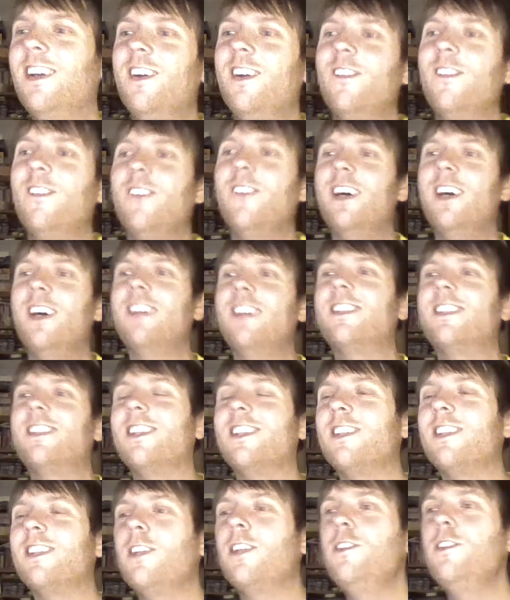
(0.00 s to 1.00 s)
was
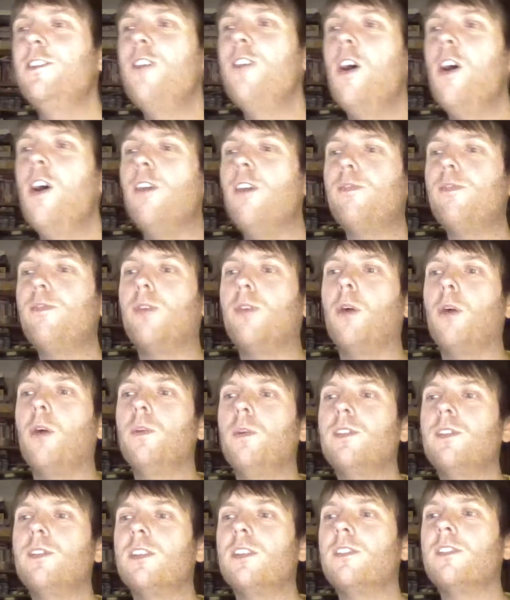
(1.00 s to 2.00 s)
the Nerf ball
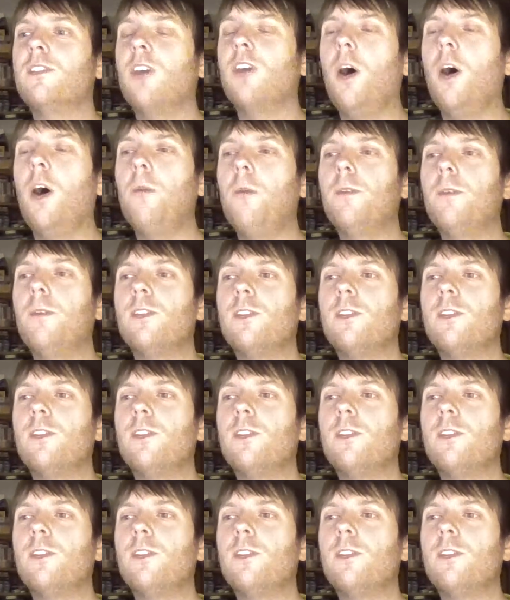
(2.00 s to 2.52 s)
was the top